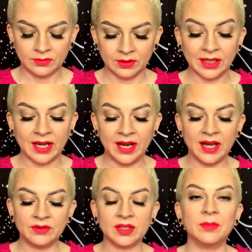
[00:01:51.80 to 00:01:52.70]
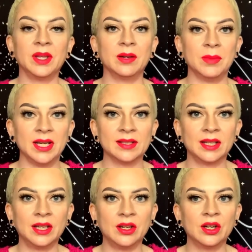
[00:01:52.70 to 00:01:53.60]
Like, I have something amazing
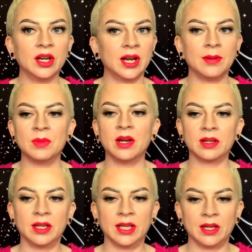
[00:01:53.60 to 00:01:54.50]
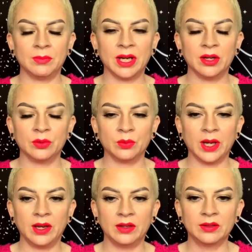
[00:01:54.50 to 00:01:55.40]
here and I'm not gonna get in my own
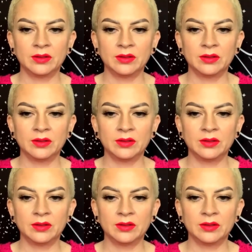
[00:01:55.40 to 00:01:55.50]
way.